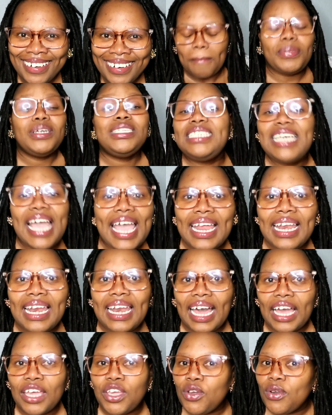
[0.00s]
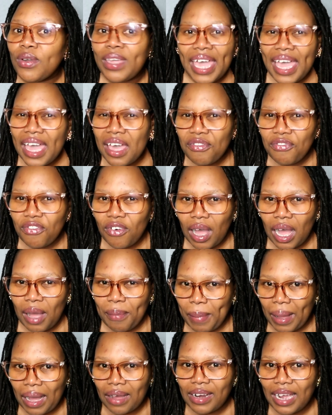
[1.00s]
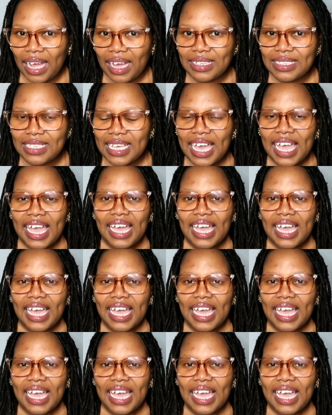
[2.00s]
Pretend like you care about us